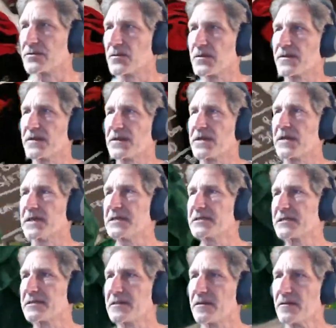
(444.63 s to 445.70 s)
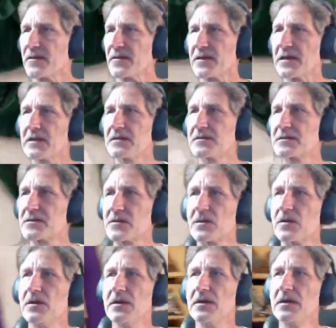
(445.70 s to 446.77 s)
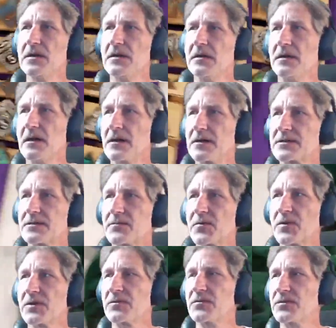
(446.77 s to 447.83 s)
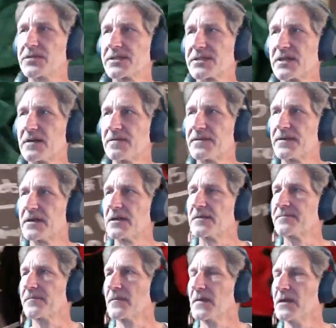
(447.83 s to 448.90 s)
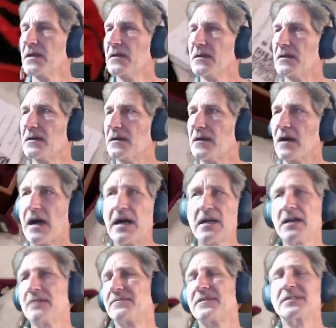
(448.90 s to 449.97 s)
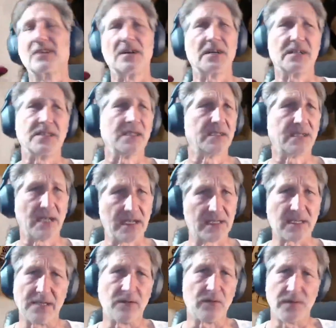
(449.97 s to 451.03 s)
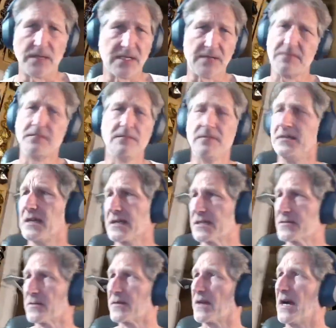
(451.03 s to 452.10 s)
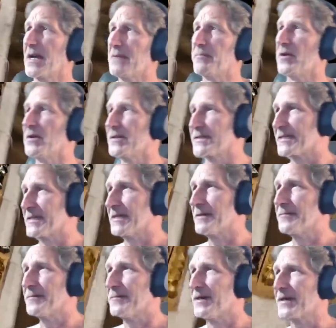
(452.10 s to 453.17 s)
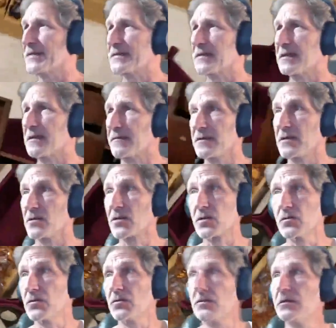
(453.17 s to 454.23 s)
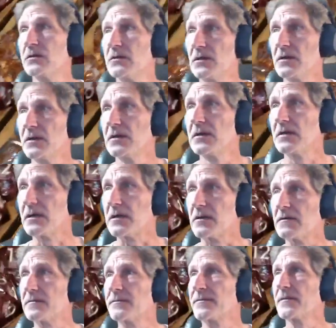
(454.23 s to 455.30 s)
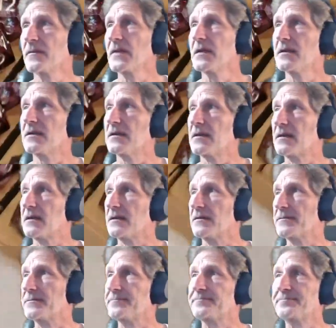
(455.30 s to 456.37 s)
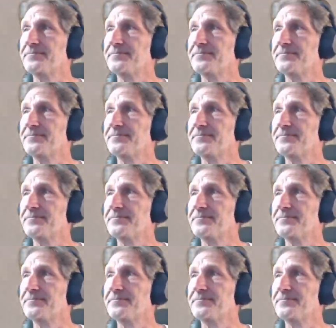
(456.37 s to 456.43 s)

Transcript: with the dice and everything. So some pretty cool stuff there. I have tons of dice. I don't need dice with eyeballs in them, but they're cool, some